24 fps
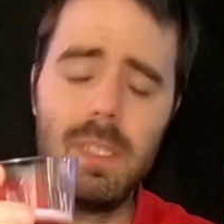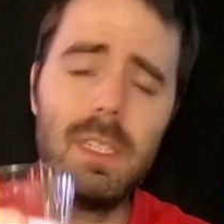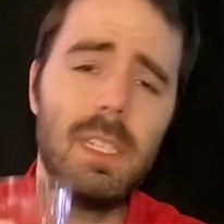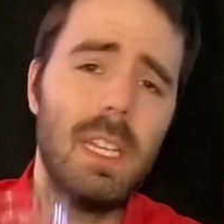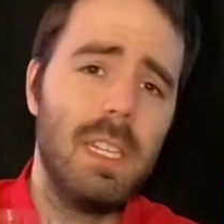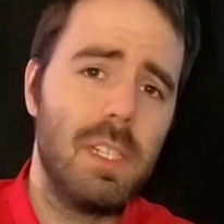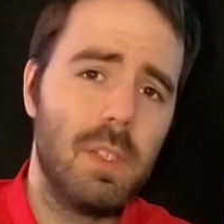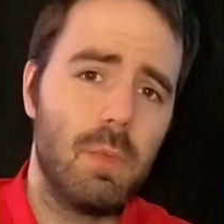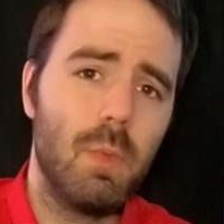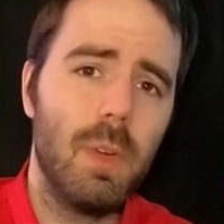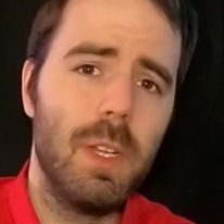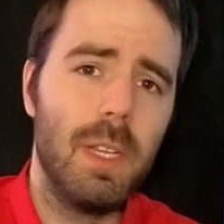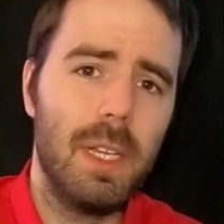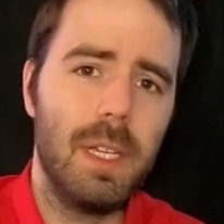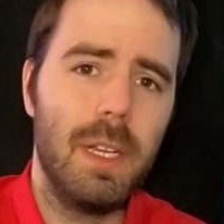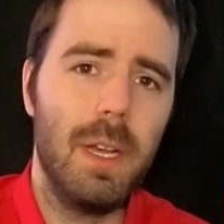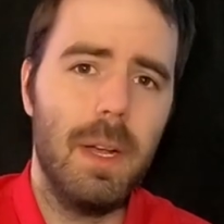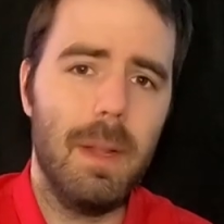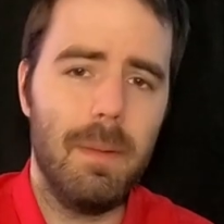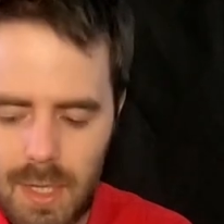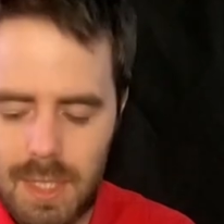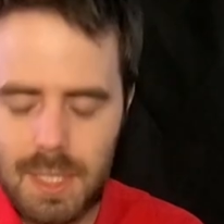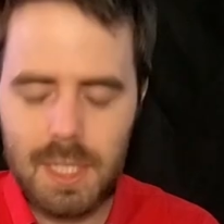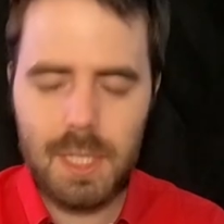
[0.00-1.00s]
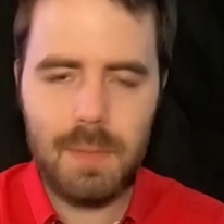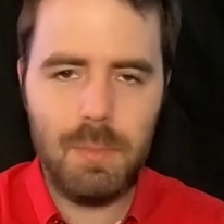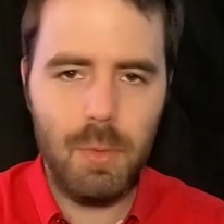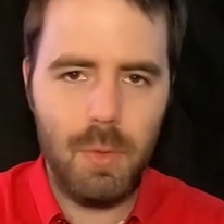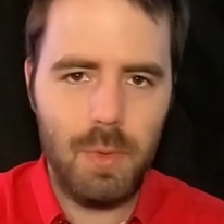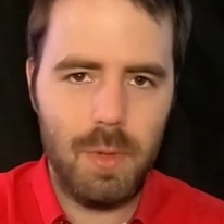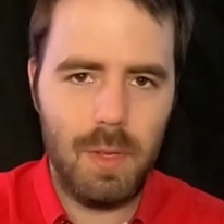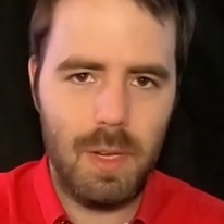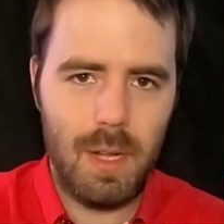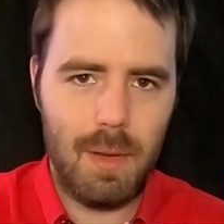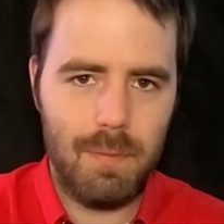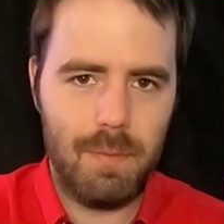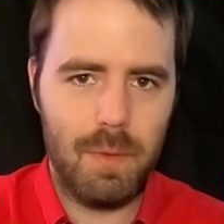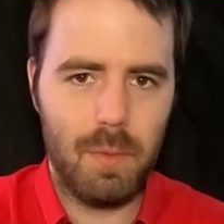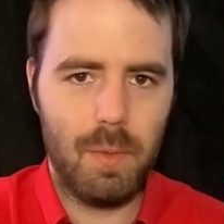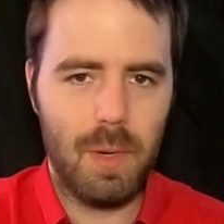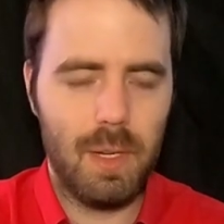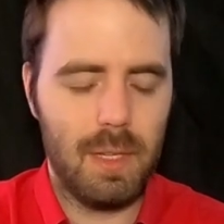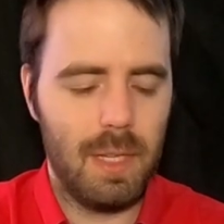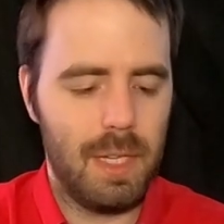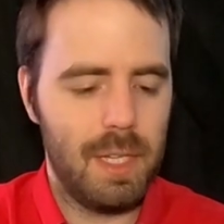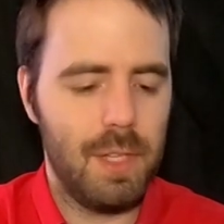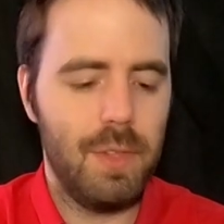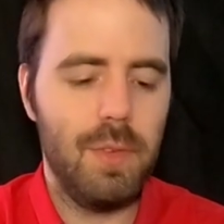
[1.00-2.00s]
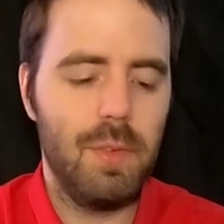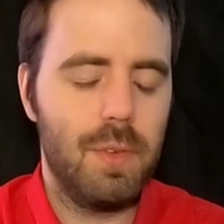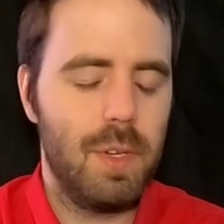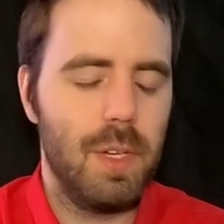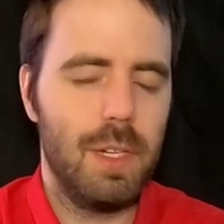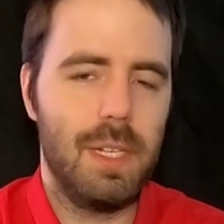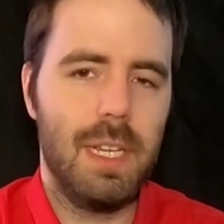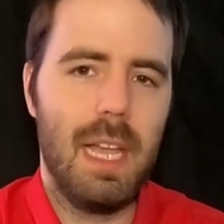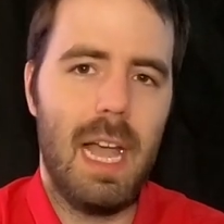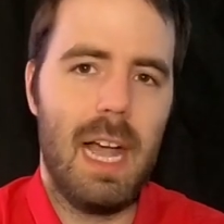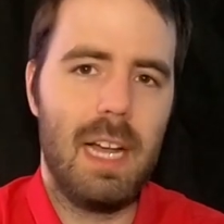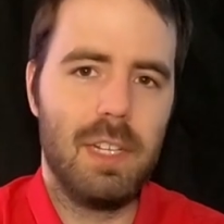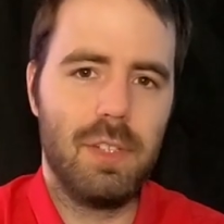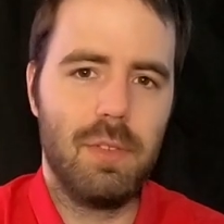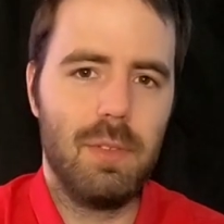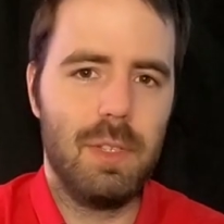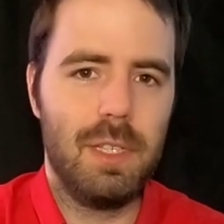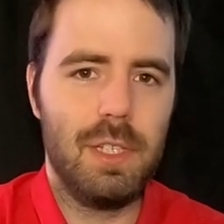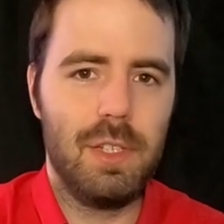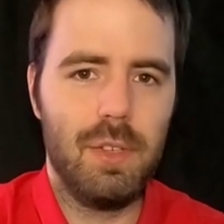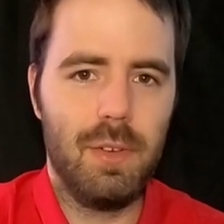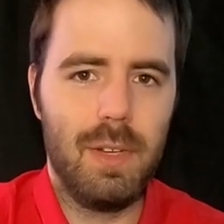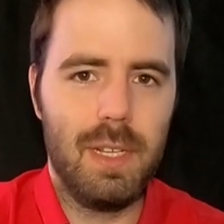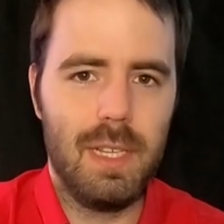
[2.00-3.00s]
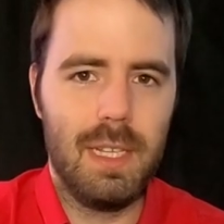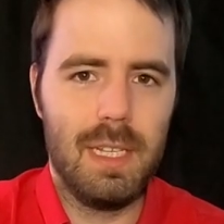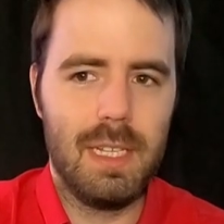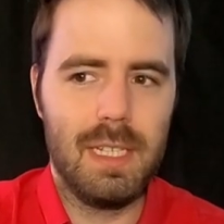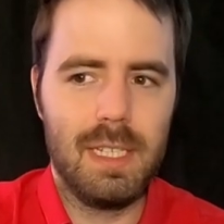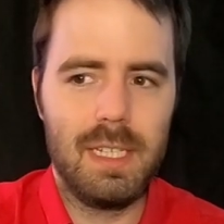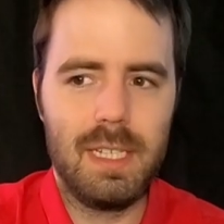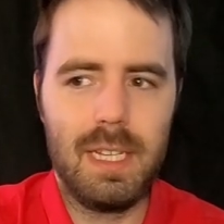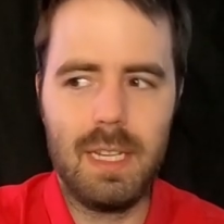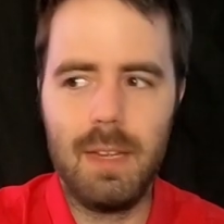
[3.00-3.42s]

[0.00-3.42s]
This tastes really good. It's smooth enough to where like you could casually drink this.